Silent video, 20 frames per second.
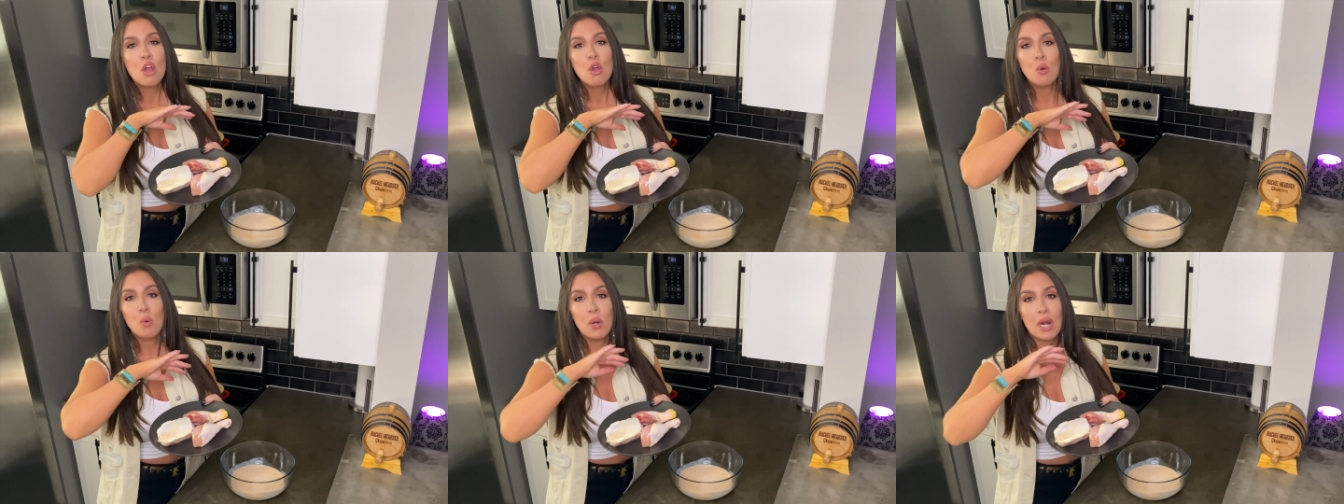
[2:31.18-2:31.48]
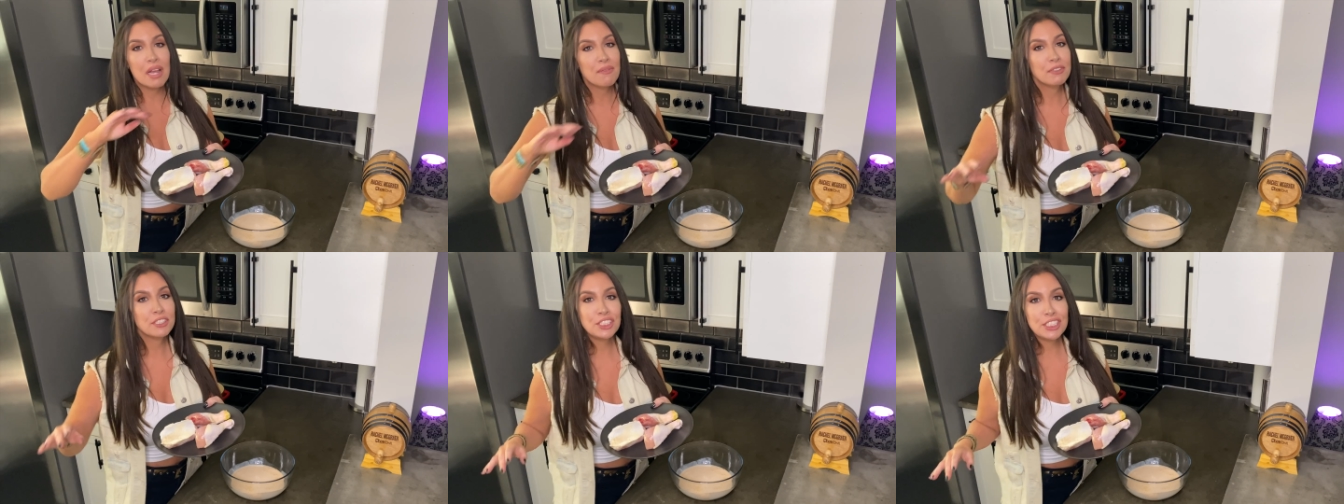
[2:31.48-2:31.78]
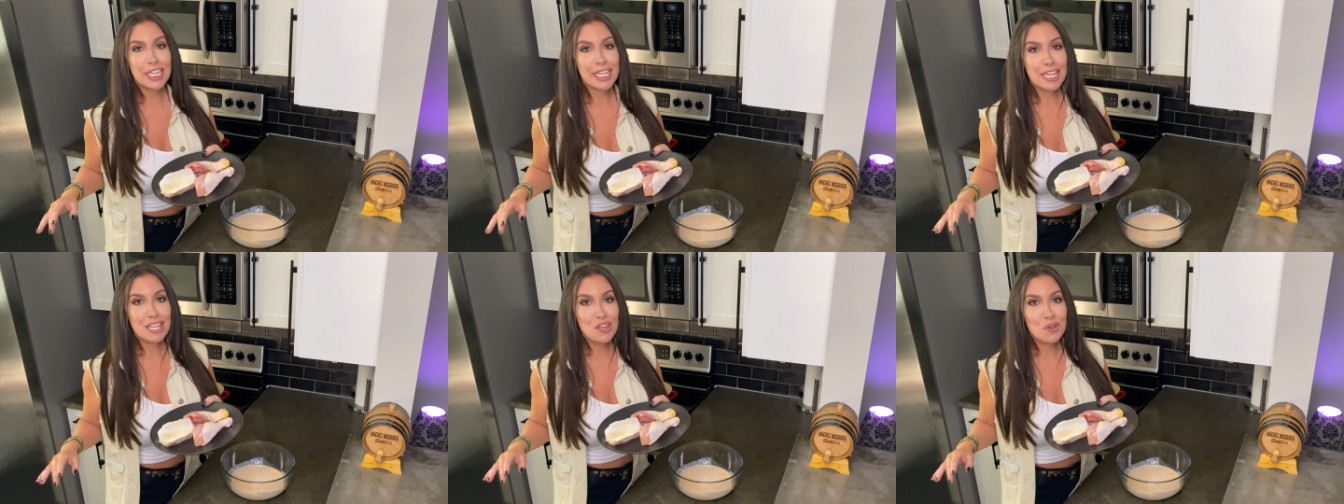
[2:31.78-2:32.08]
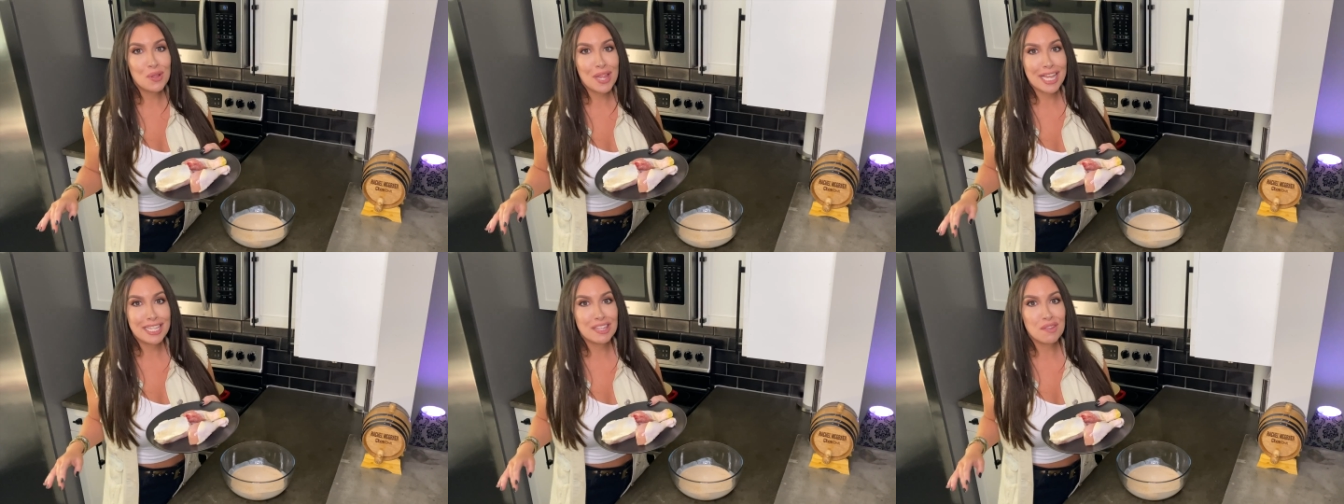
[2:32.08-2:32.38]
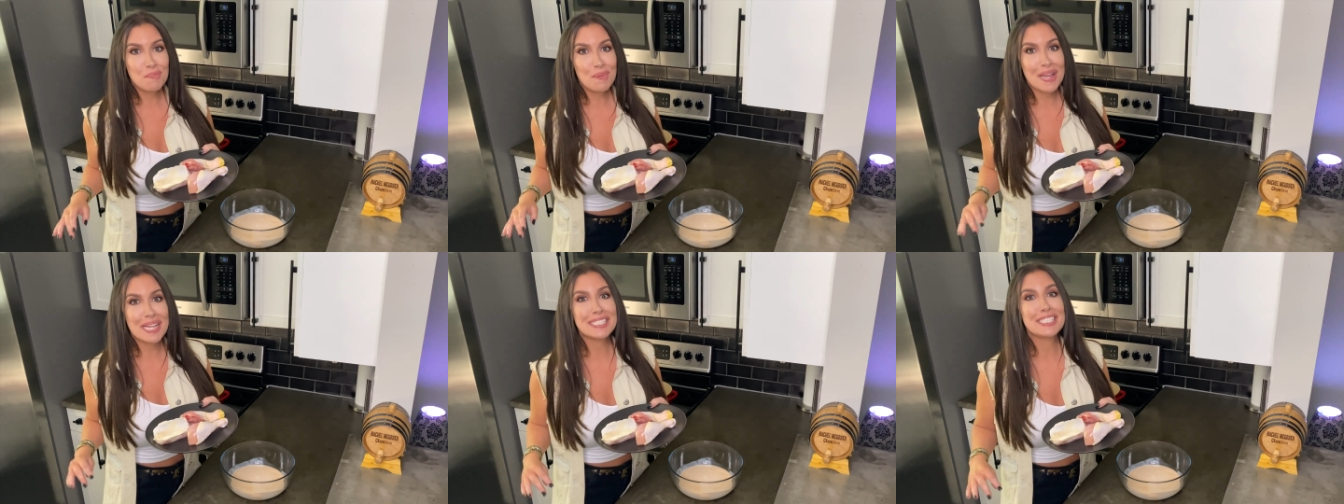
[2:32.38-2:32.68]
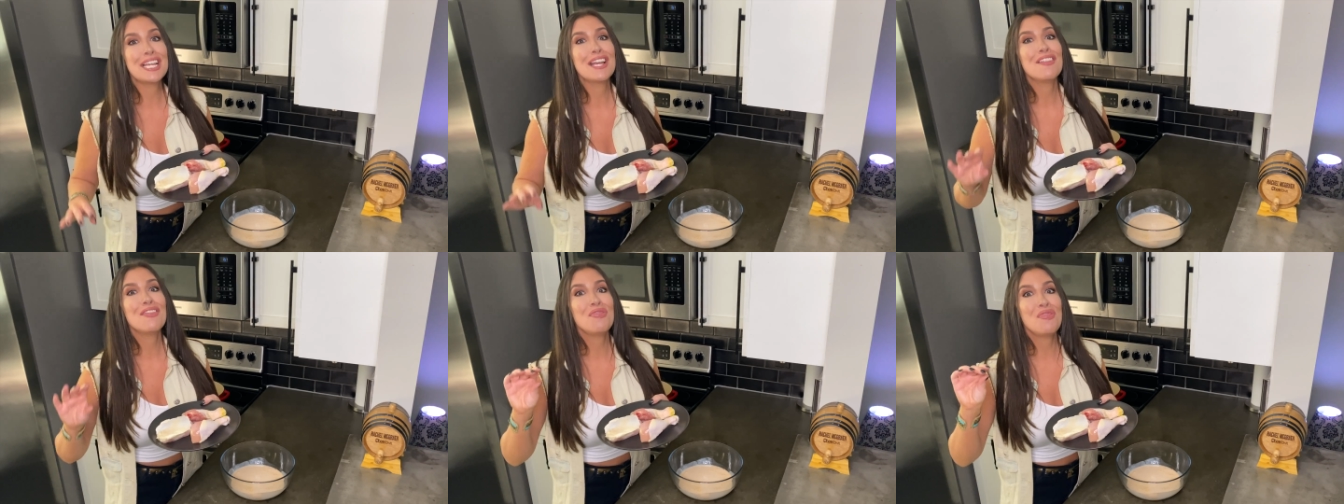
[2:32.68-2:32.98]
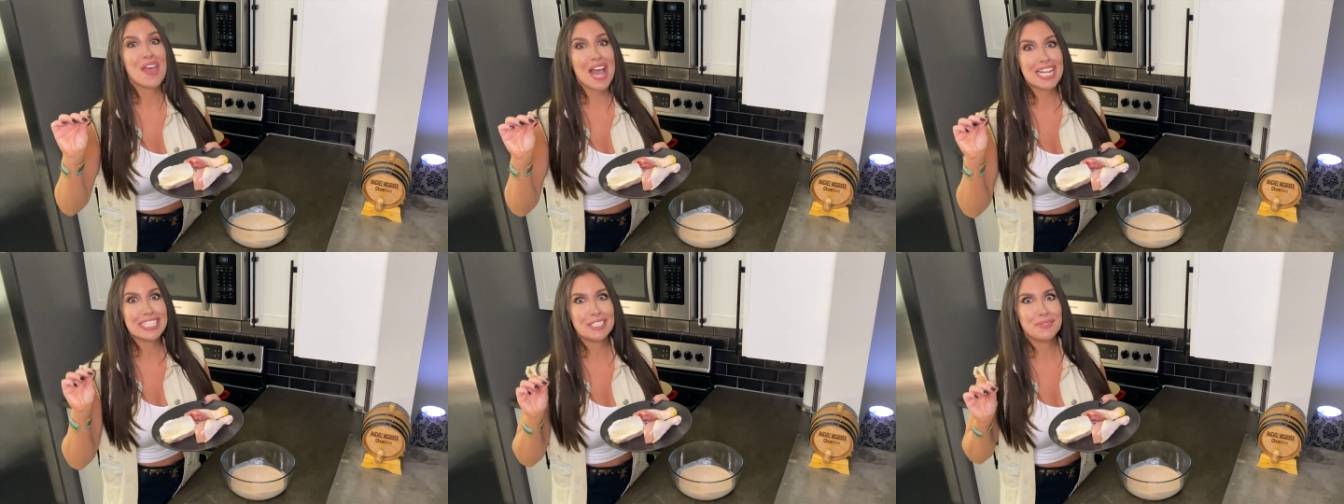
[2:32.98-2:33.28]
Whatever chicken you like the best,
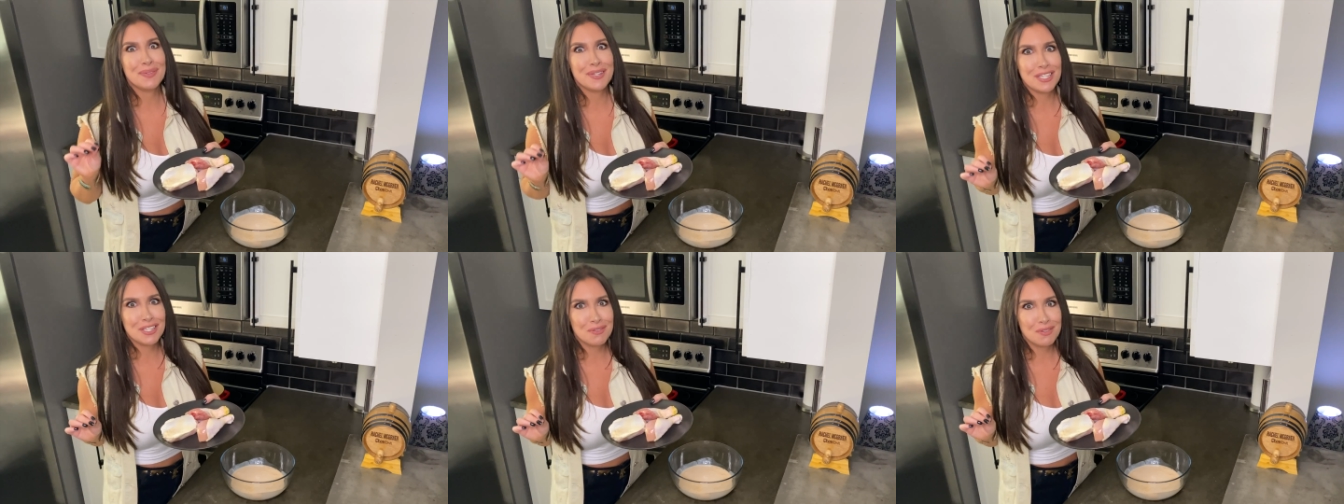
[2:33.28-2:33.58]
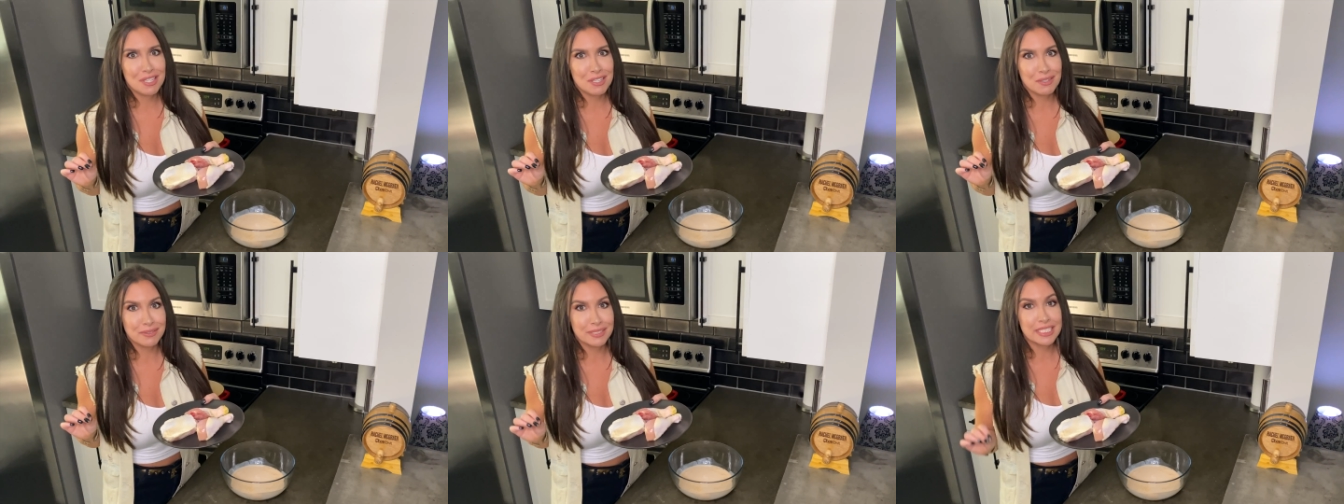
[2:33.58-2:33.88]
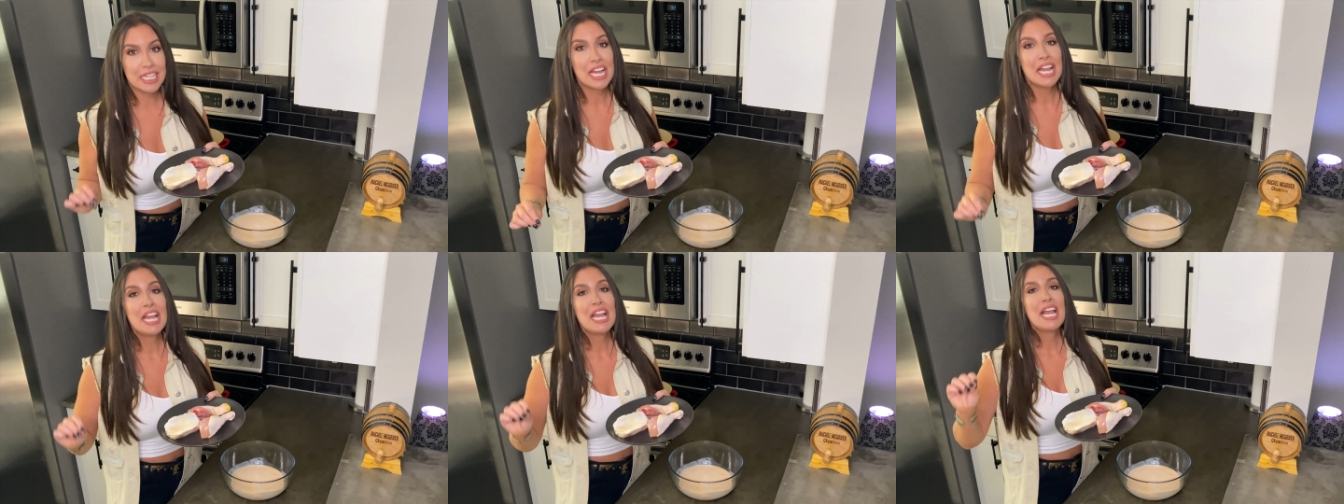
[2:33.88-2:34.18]
that's what you use.